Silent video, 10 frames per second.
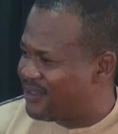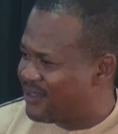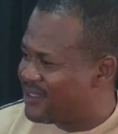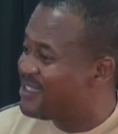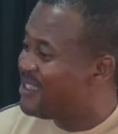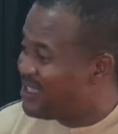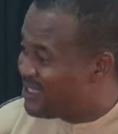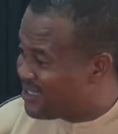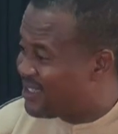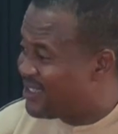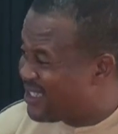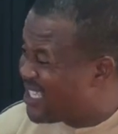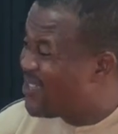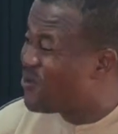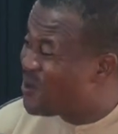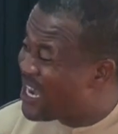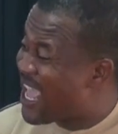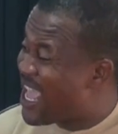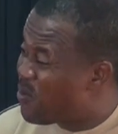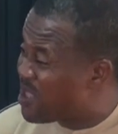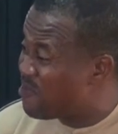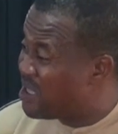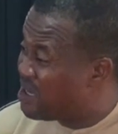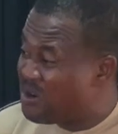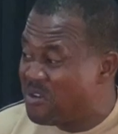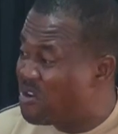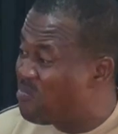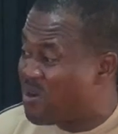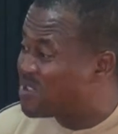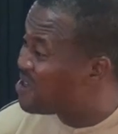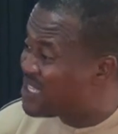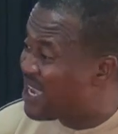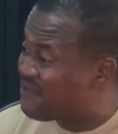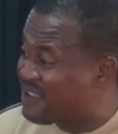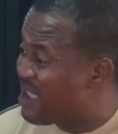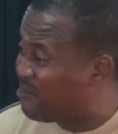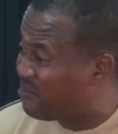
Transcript: See, if you lie with me, you know your boss doesn't have time.